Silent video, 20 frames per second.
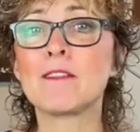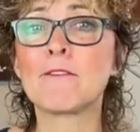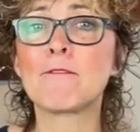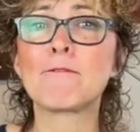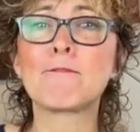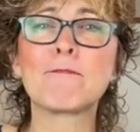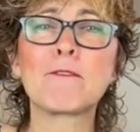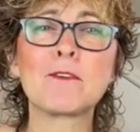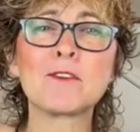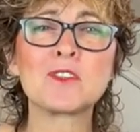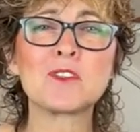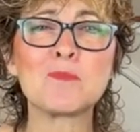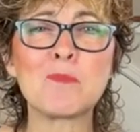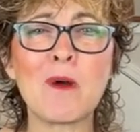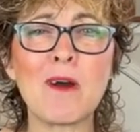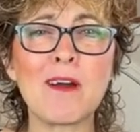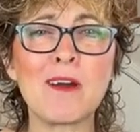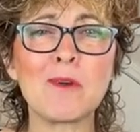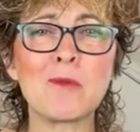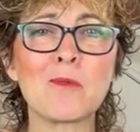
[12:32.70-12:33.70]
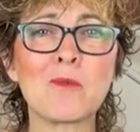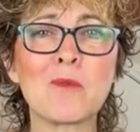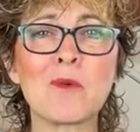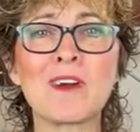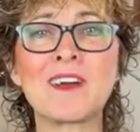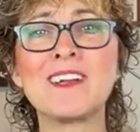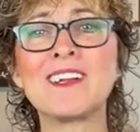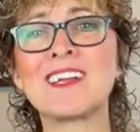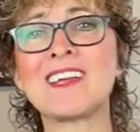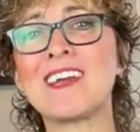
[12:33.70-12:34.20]
The first part,
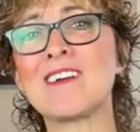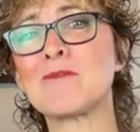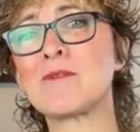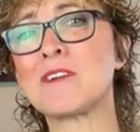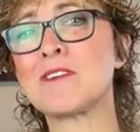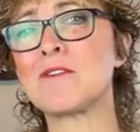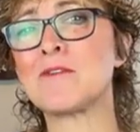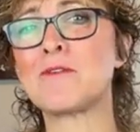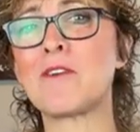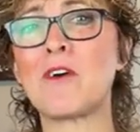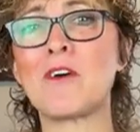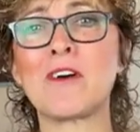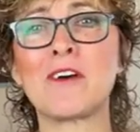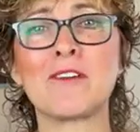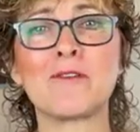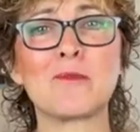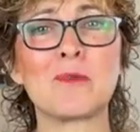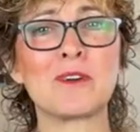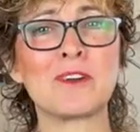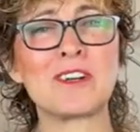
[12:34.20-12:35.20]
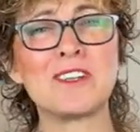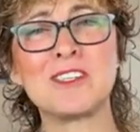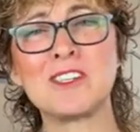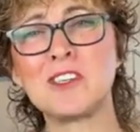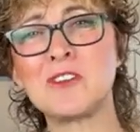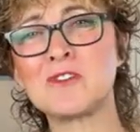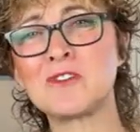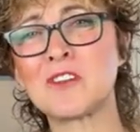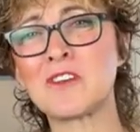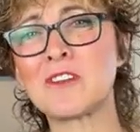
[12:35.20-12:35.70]
we're going to get rid of we're going to
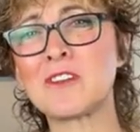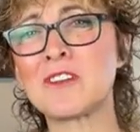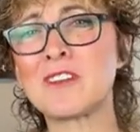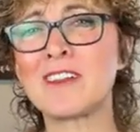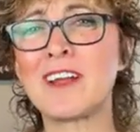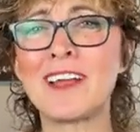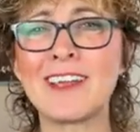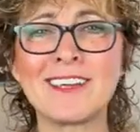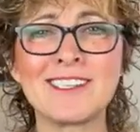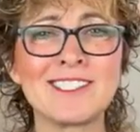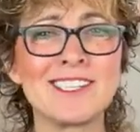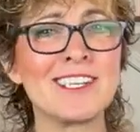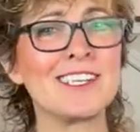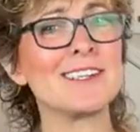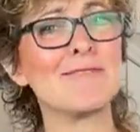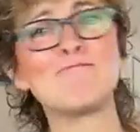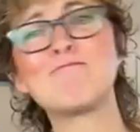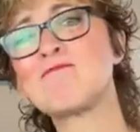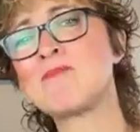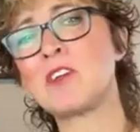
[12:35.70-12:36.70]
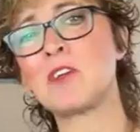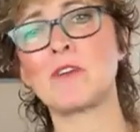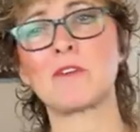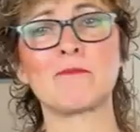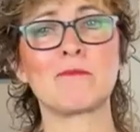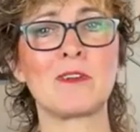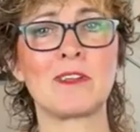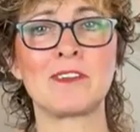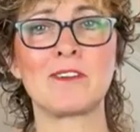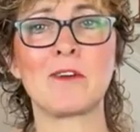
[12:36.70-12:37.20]
use our glycogen, and you
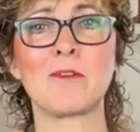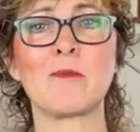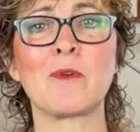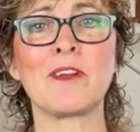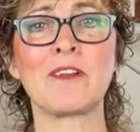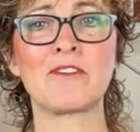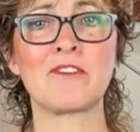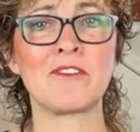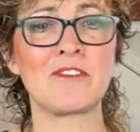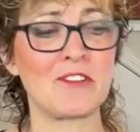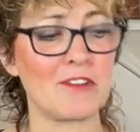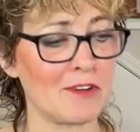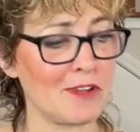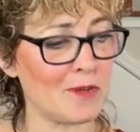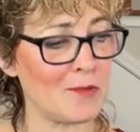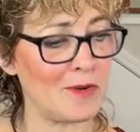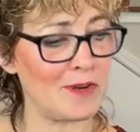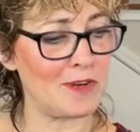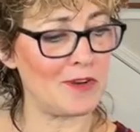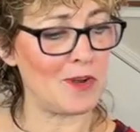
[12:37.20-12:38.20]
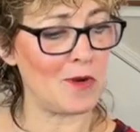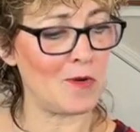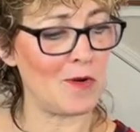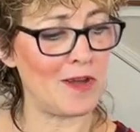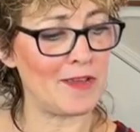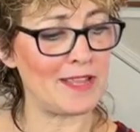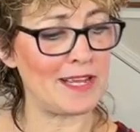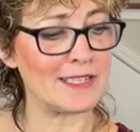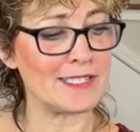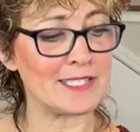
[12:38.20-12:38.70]
really don't necessarily want to know
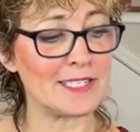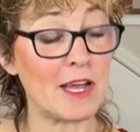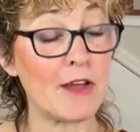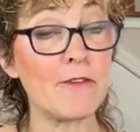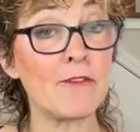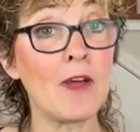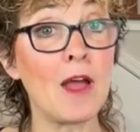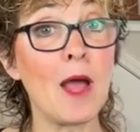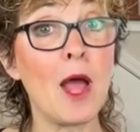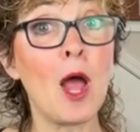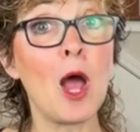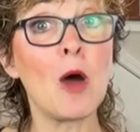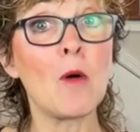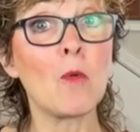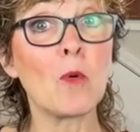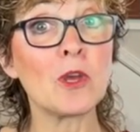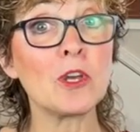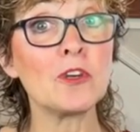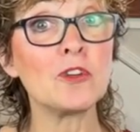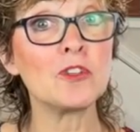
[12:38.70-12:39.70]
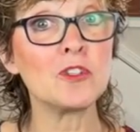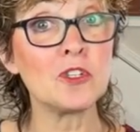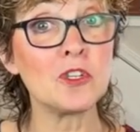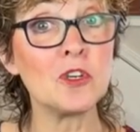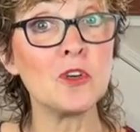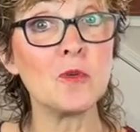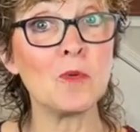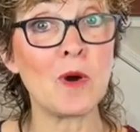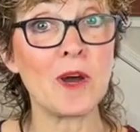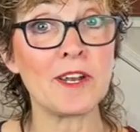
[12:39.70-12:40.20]
all that stuff. What you
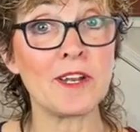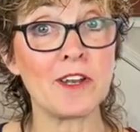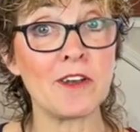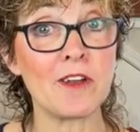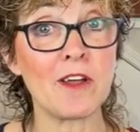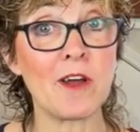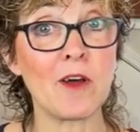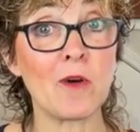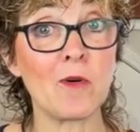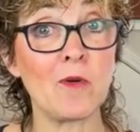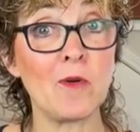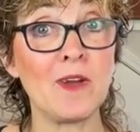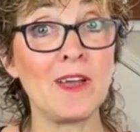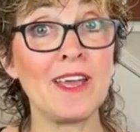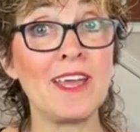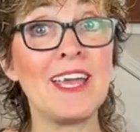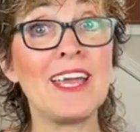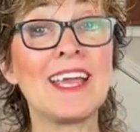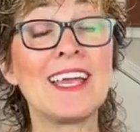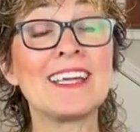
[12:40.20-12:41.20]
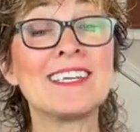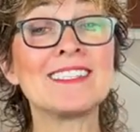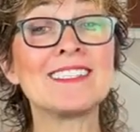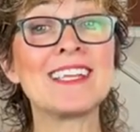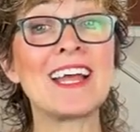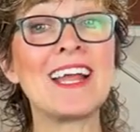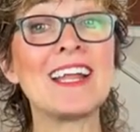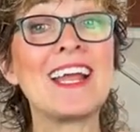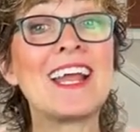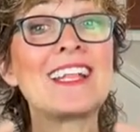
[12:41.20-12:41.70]
do want to know is
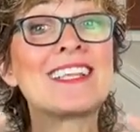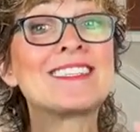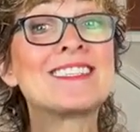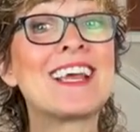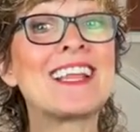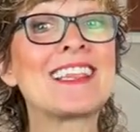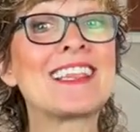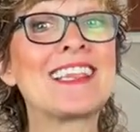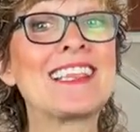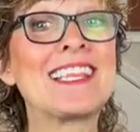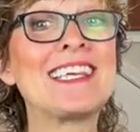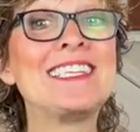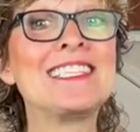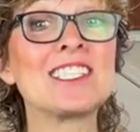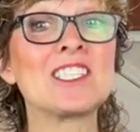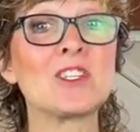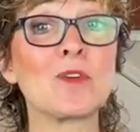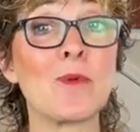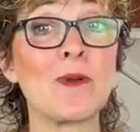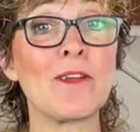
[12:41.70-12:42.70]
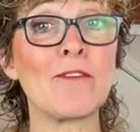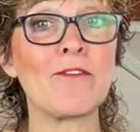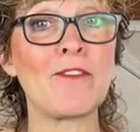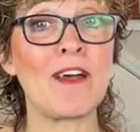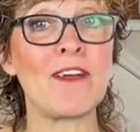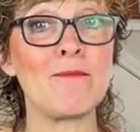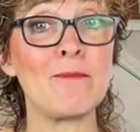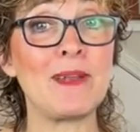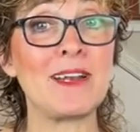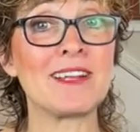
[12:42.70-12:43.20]
that it's at least
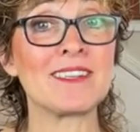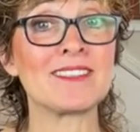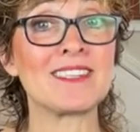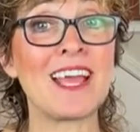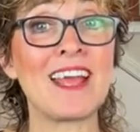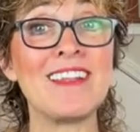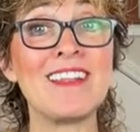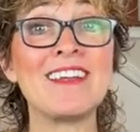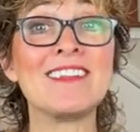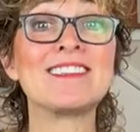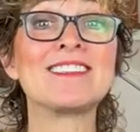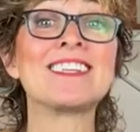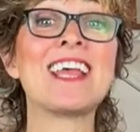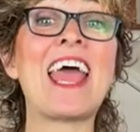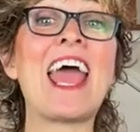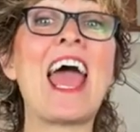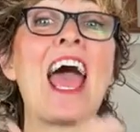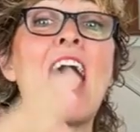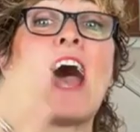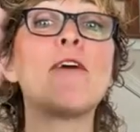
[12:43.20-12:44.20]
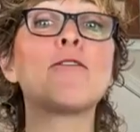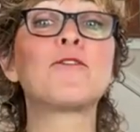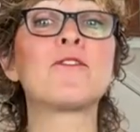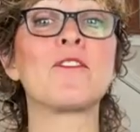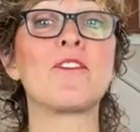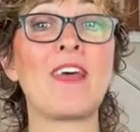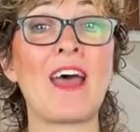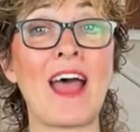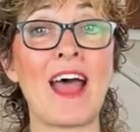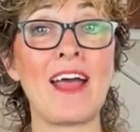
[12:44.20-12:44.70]
25 minutes, and then it's
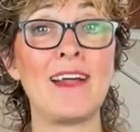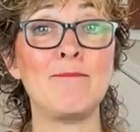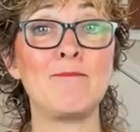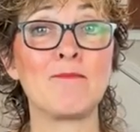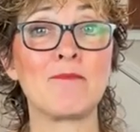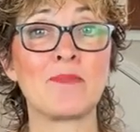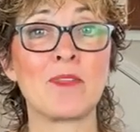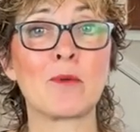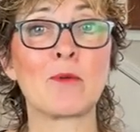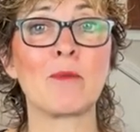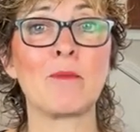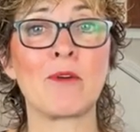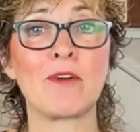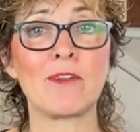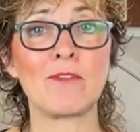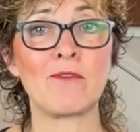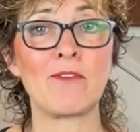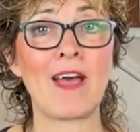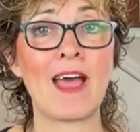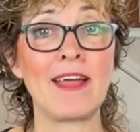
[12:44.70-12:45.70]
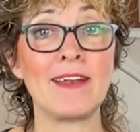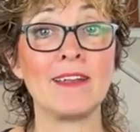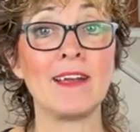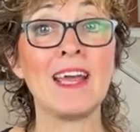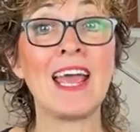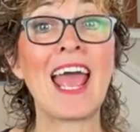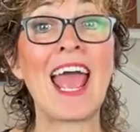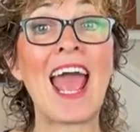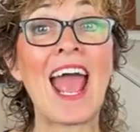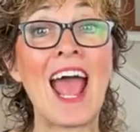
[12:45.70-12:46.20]
after that we're burning fat.
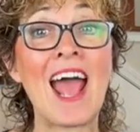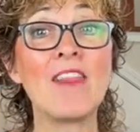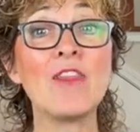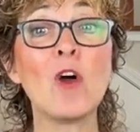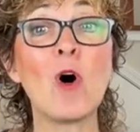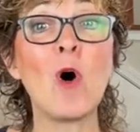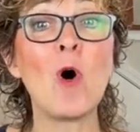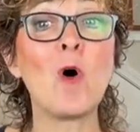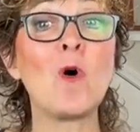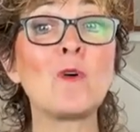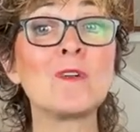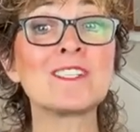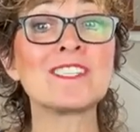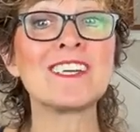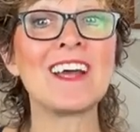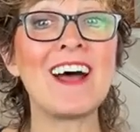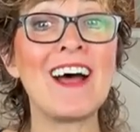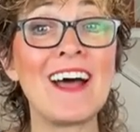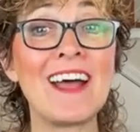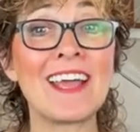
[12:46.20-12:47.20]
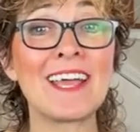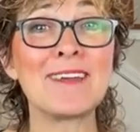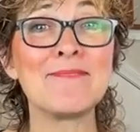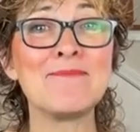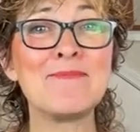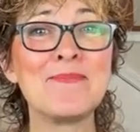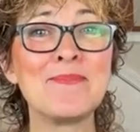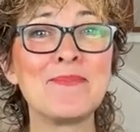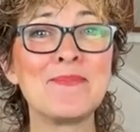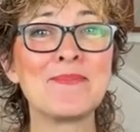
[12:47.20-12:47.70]
And the whole
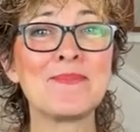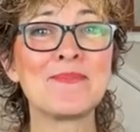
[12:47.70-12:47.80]
time,